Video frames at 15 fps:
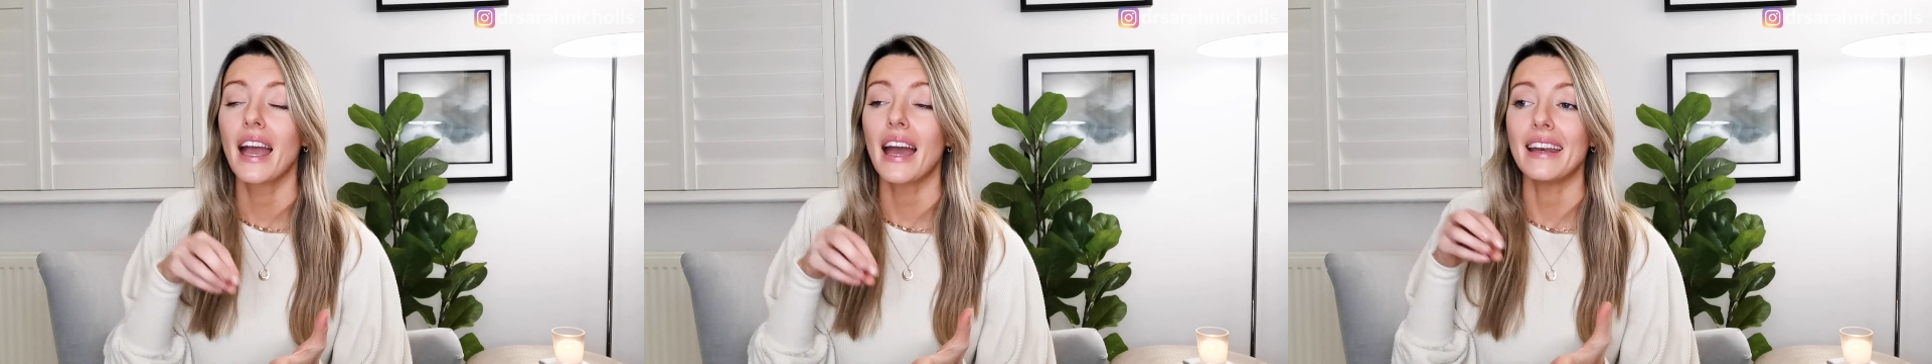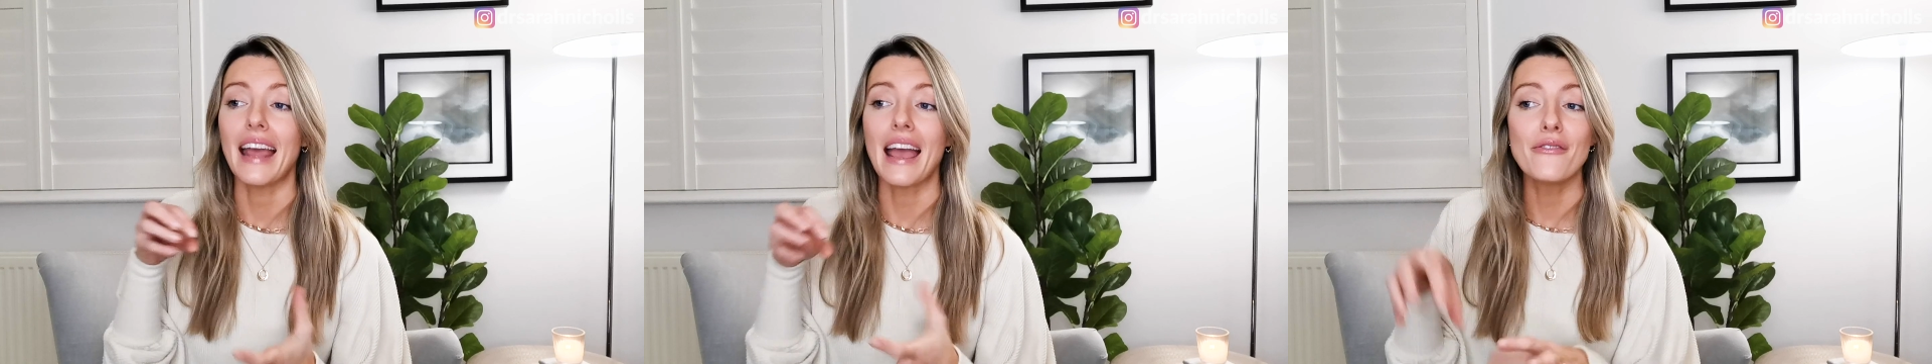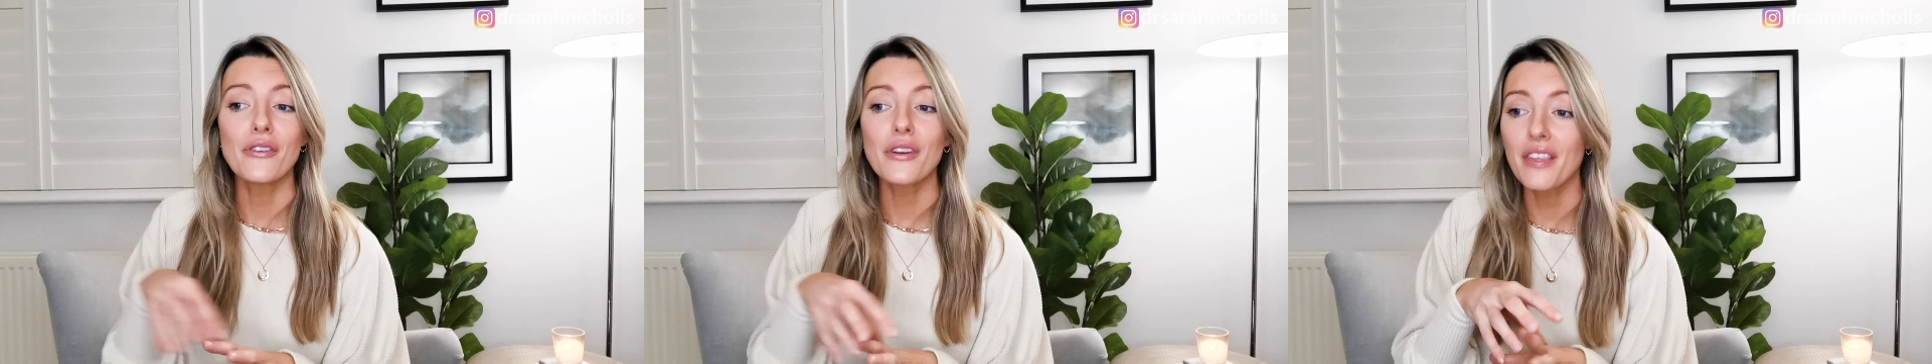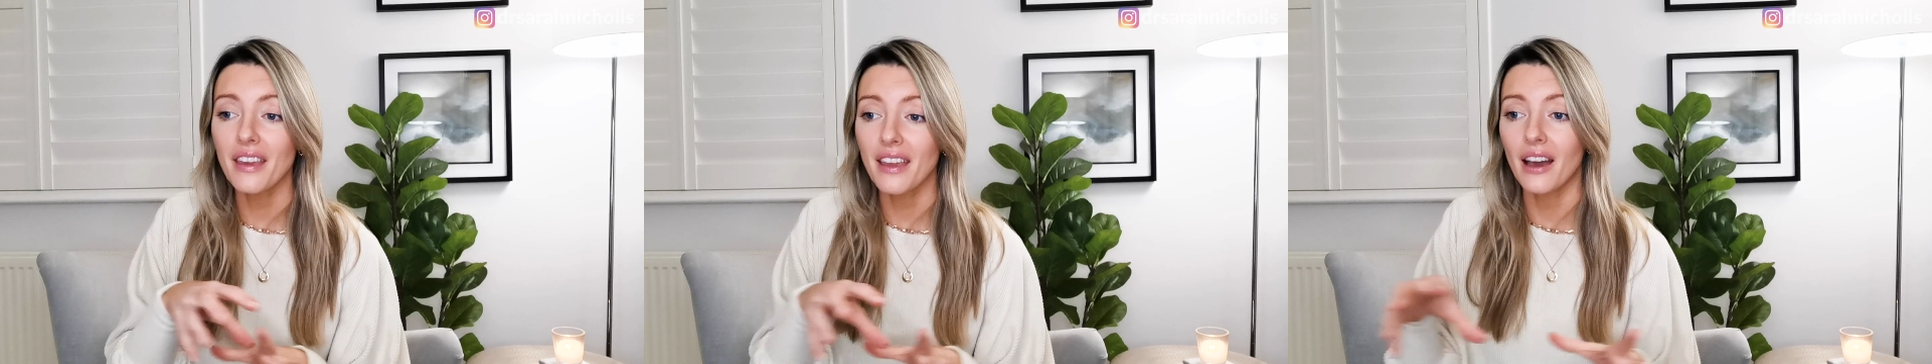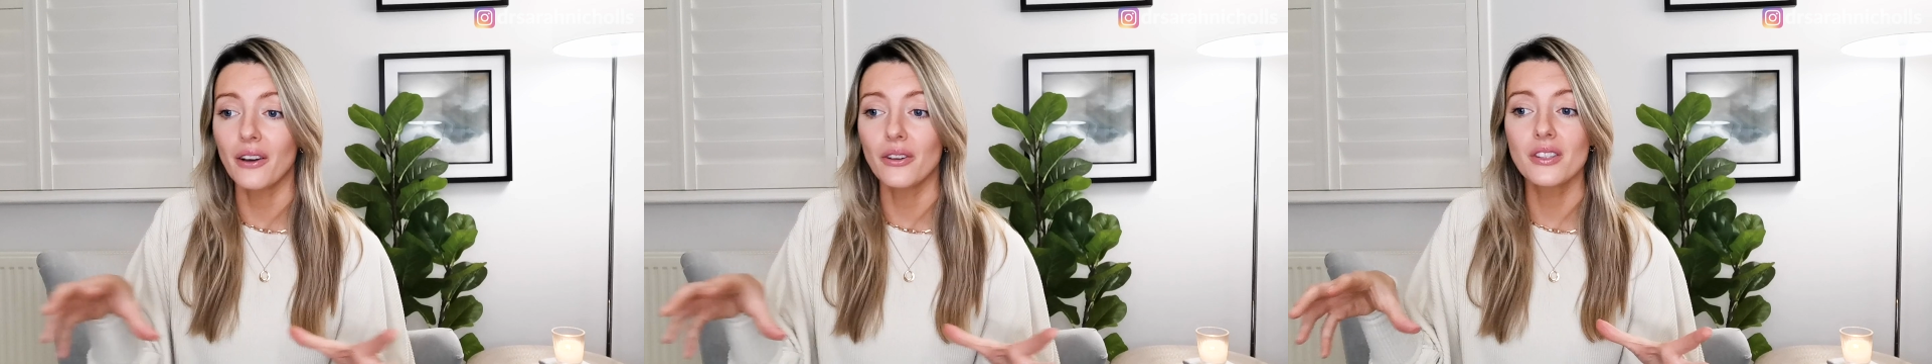and
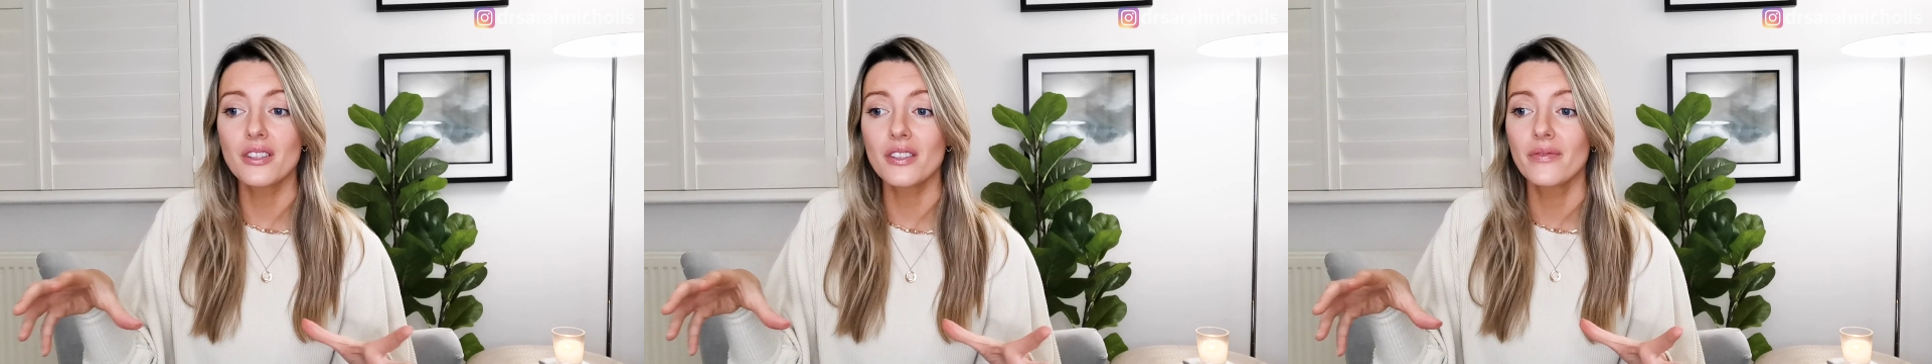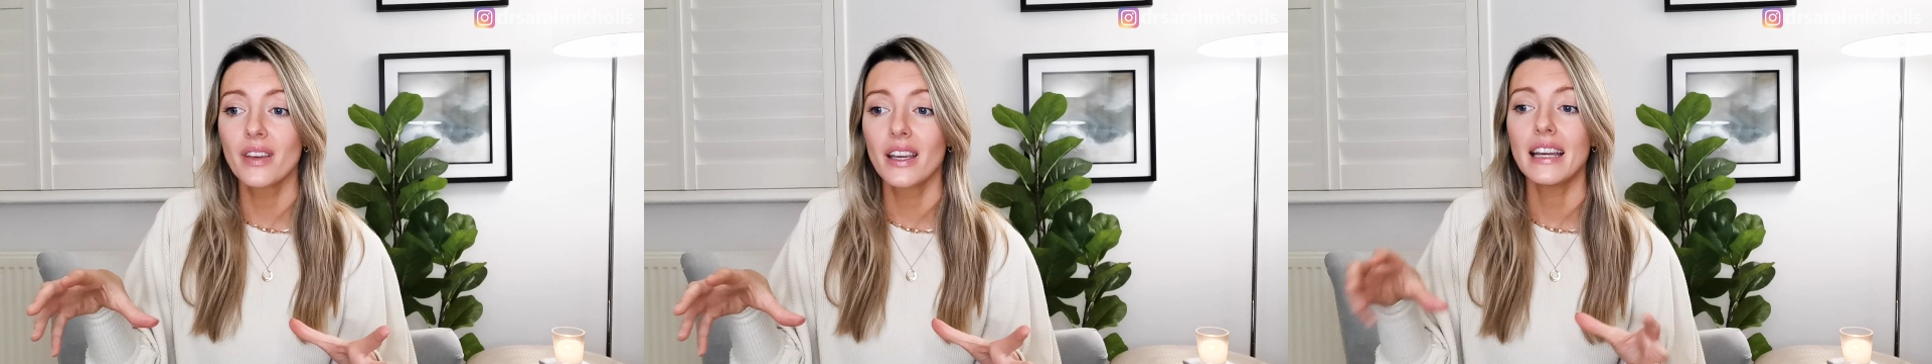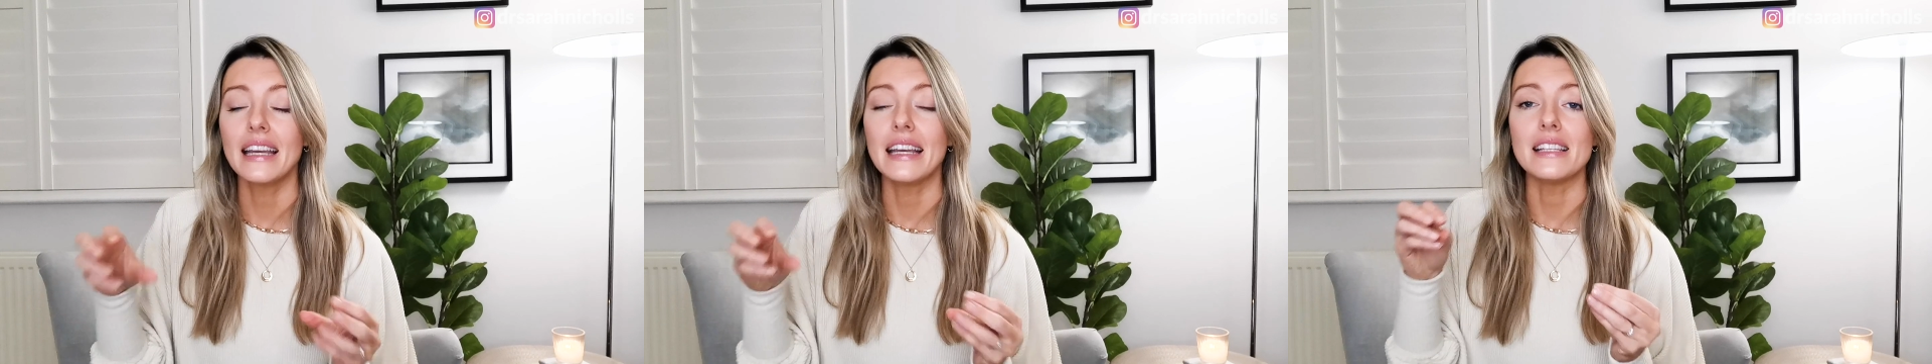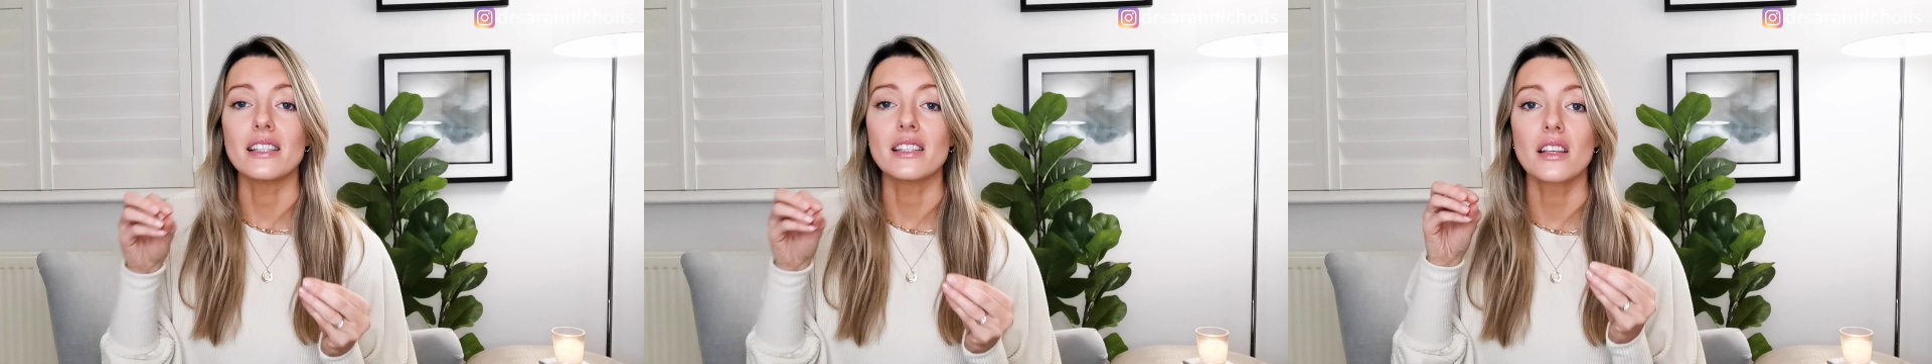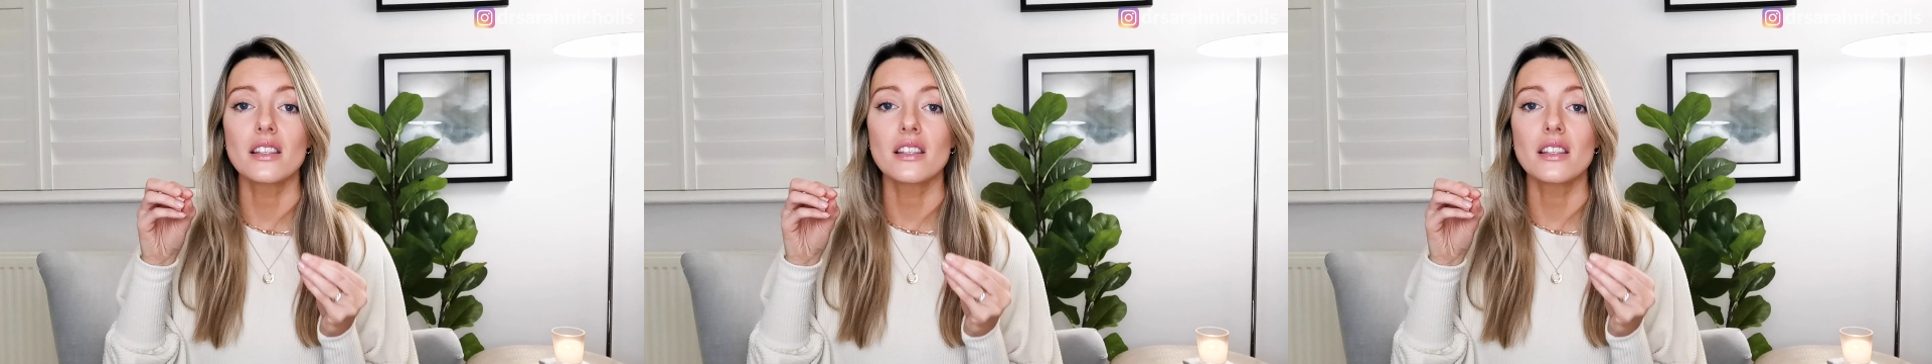everything else is